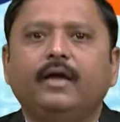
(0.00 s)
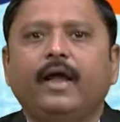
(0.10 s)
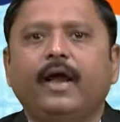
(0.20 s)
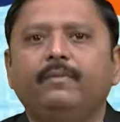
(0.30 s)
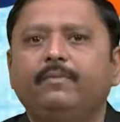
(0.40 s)

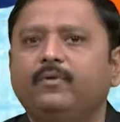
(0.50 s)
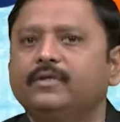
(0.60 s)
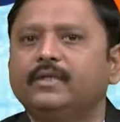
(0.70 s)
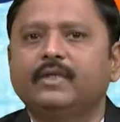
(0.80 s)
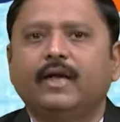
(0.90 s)
and
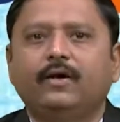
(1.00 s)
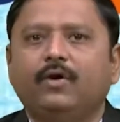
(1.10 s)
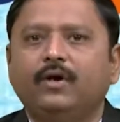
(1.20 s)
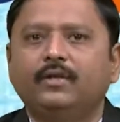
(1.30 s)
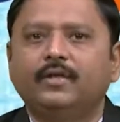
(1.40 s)
process are
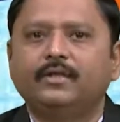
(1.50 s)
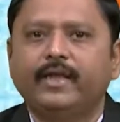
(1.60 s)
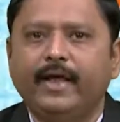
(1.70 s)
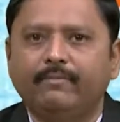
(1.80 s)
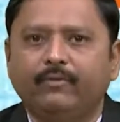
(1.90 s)
not the
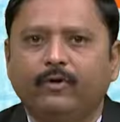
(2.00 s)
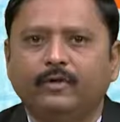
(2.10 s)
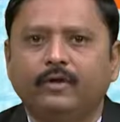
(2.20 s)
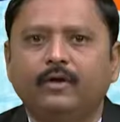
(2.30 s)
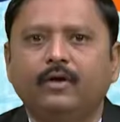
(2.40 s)
same for
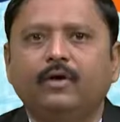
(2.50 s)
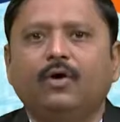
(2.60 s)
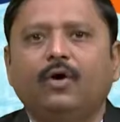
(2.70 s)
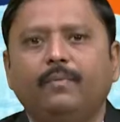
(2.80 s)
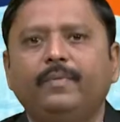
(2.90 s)
the
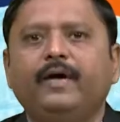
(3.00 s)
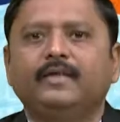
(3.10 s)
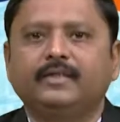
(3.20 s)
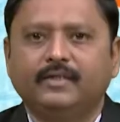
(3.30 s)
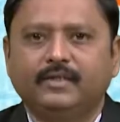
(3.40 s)

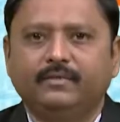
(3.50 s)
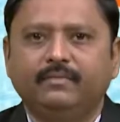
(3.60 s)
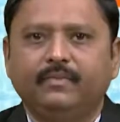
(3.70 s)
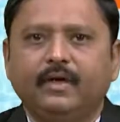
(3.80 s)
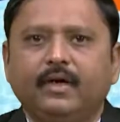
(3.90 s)
operating system.
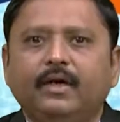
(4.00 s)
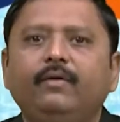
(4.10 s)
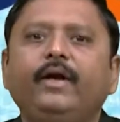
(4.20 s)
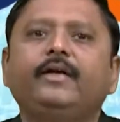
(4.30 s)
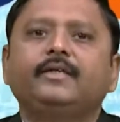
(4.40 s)
Now,
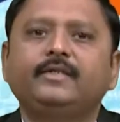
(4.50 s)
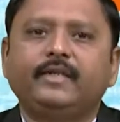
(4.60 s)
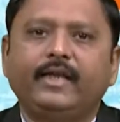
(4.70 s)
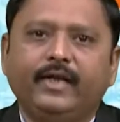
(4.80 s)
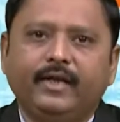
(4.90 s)
let us
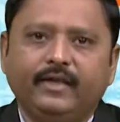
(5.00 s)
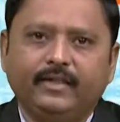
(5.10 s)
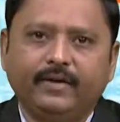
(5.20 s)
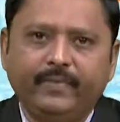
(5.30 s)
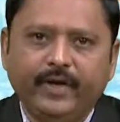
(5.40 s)
see
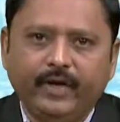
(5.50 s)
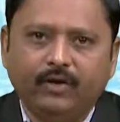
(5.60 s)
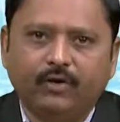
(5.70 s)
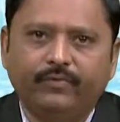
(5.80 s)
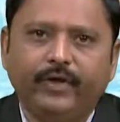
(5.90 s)
the meaning
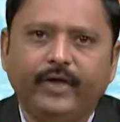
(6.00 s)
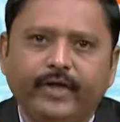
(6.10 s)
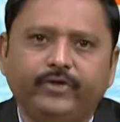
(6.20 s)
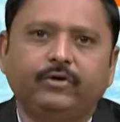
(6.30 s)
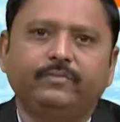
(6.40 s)
of
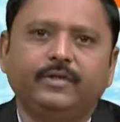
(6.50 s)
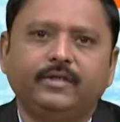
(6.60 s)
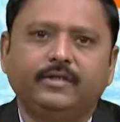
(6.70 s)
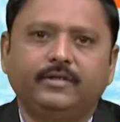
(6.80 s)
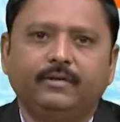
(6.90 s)
each of
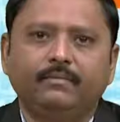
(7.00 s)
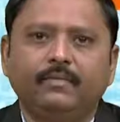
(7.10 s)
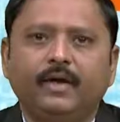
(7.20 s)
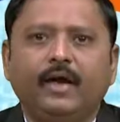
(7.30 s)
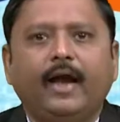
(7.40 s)
these term
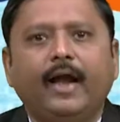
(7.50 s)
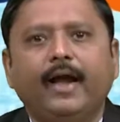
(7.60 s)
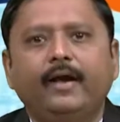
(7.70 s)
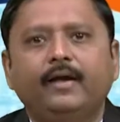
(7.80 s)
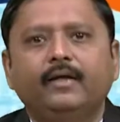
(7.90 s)

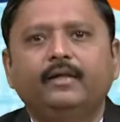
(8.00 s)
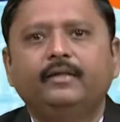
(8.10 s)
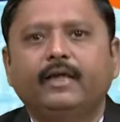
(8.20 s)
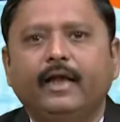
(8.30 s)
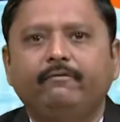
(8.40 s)
and
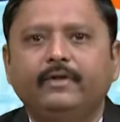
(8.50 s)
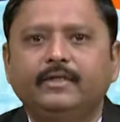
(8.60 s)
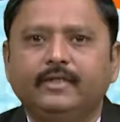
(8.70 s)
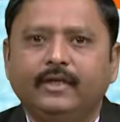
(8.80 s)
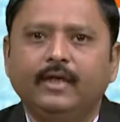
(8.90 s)
then we
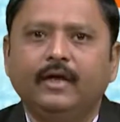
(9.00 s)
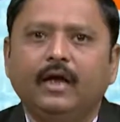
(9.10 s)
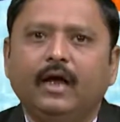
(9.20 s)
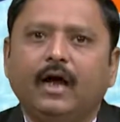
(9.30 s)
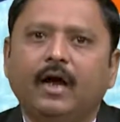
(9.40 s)
see
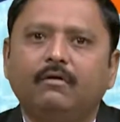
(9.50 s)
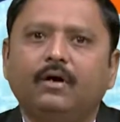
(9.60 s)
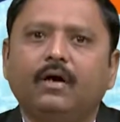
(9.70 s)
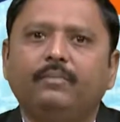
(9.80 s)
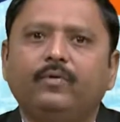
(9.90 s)
how
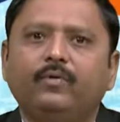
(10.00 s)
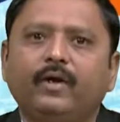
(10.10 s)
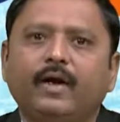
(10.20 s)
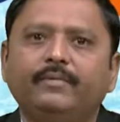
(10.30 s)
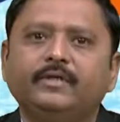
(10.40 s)
a
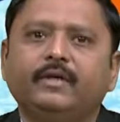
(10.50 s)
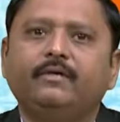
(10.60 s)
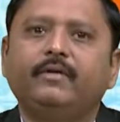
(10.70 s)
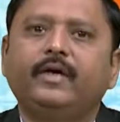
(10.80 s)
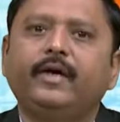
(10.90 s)
program is
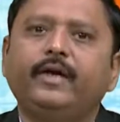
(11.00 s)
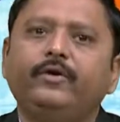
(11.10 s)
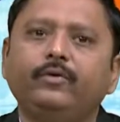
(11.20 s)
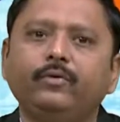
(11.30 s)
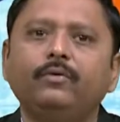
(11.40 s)
converted
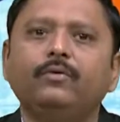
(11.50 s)
into